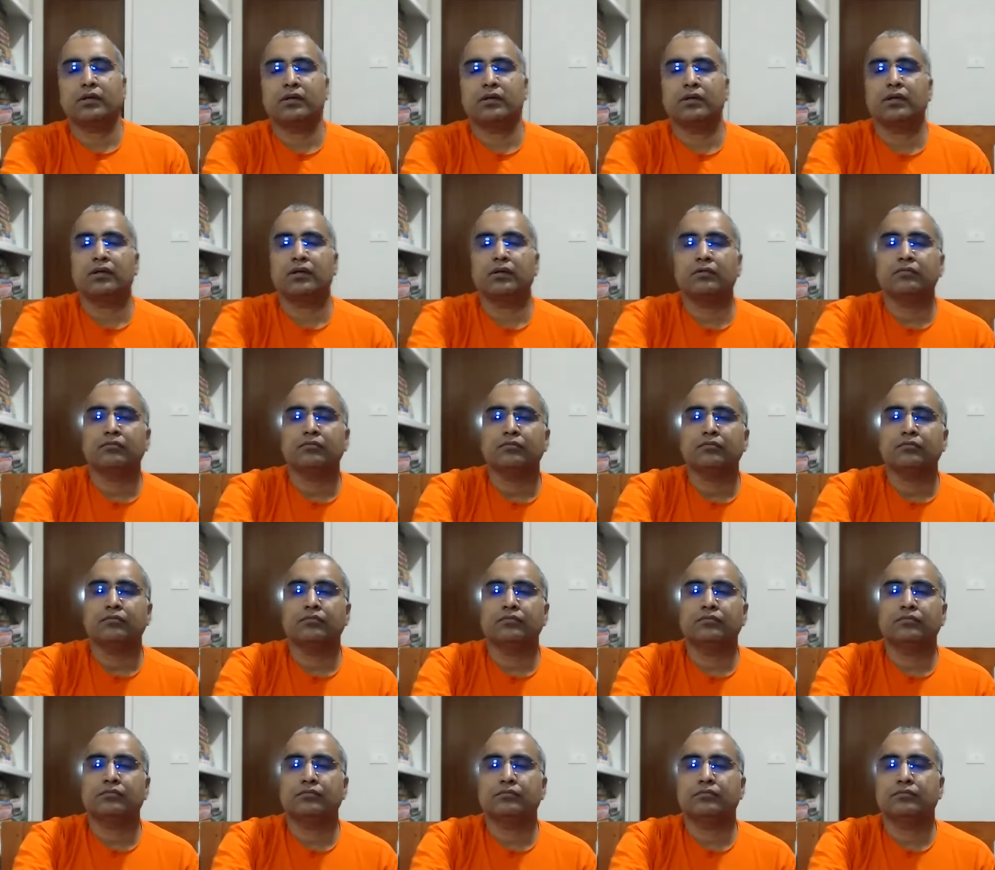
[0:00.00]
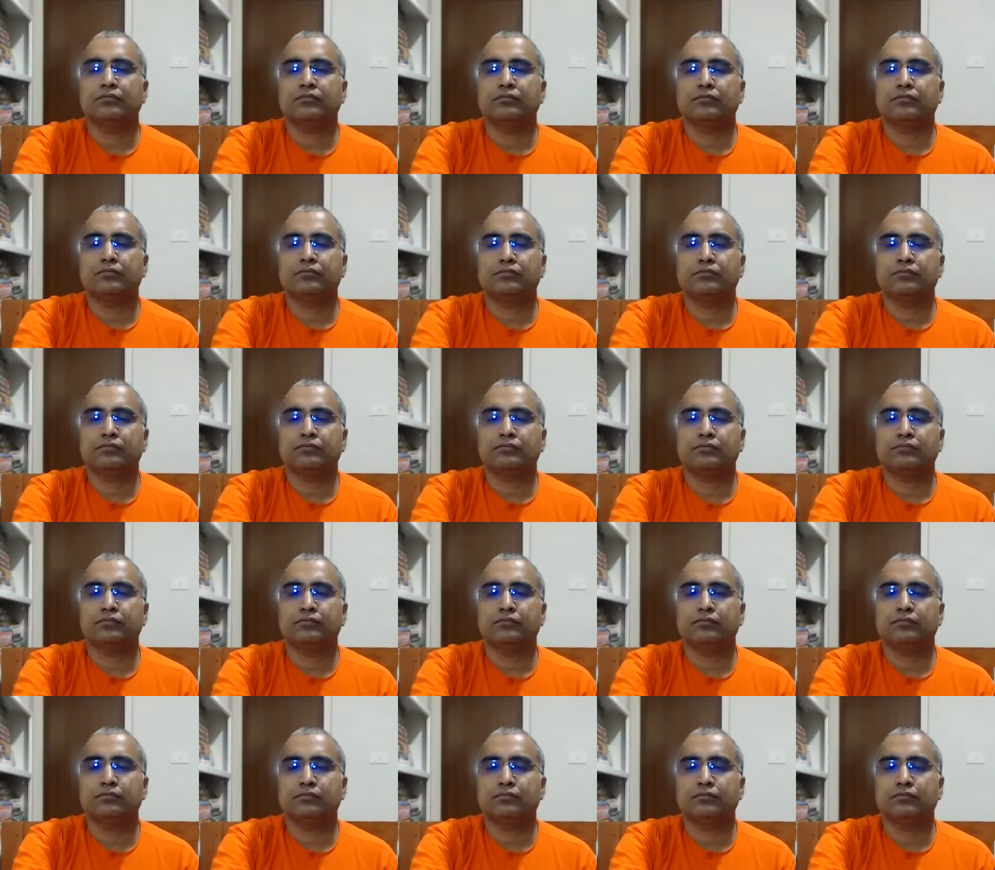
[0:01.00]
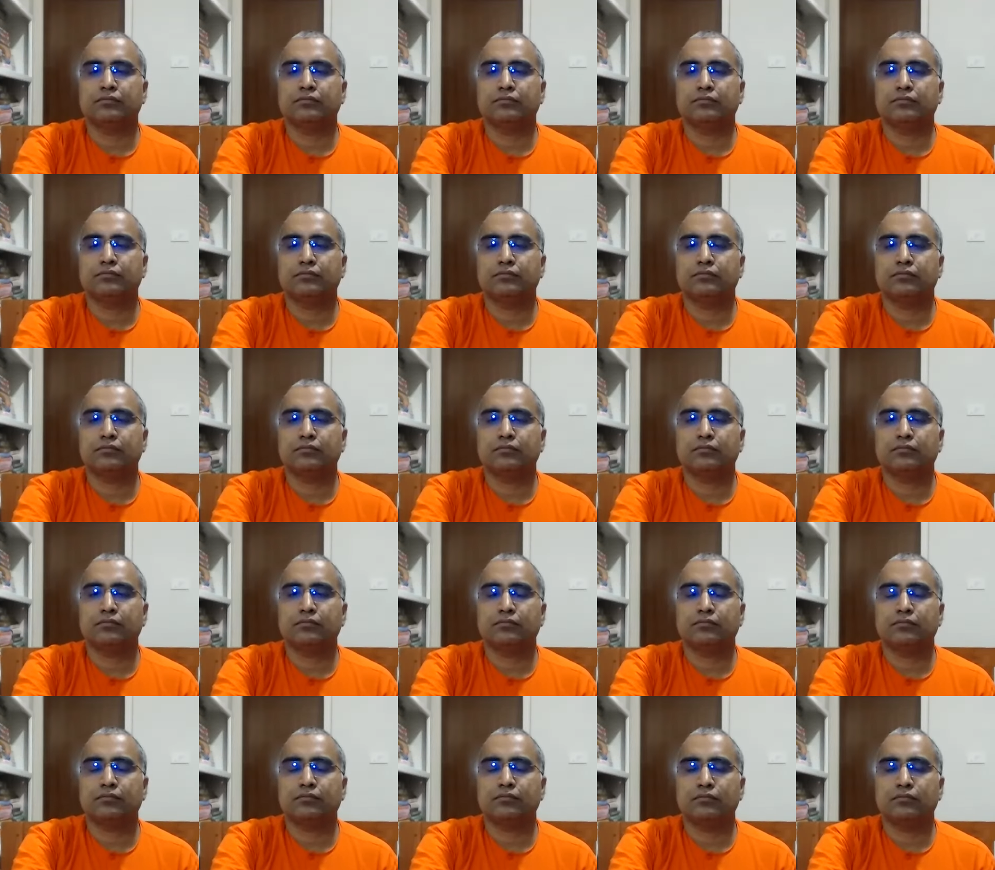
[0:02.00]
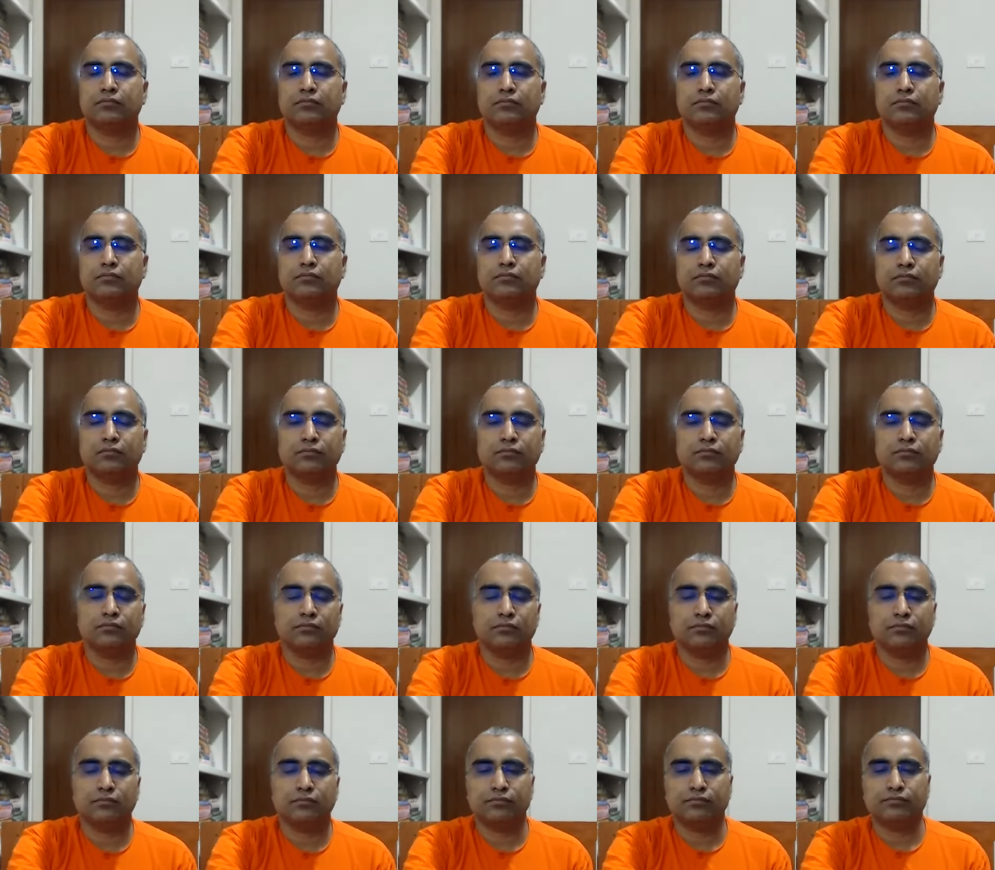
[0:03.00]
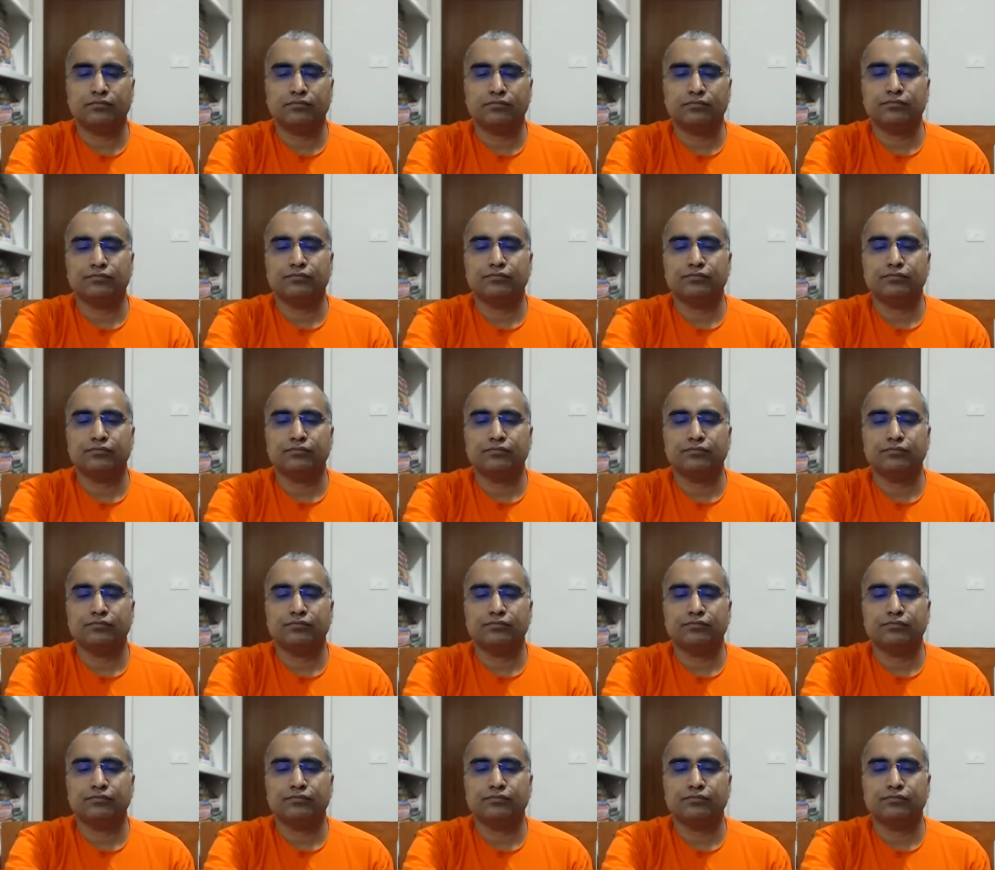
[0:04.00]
(silence)